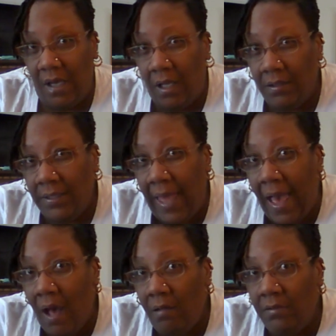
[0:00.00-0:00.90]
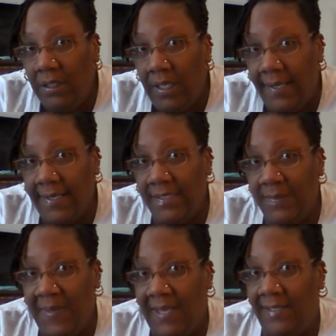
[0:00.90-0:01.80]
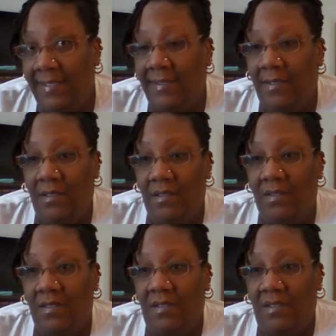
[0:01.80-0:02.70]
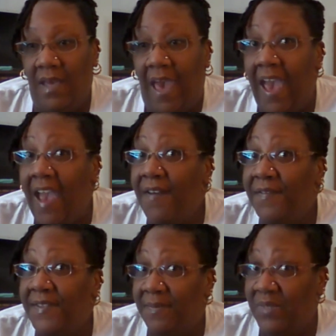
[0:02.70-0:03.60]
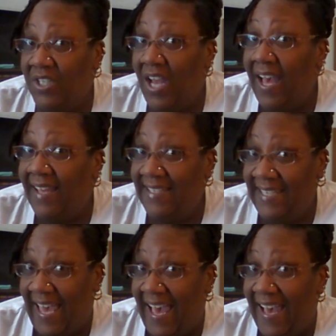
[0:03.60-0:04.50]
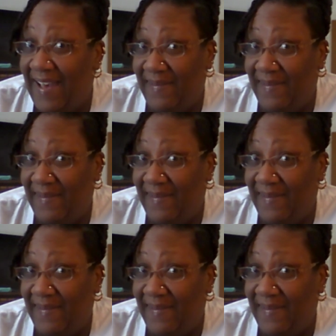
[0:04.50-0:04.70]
allow the unexpected to have some shine time.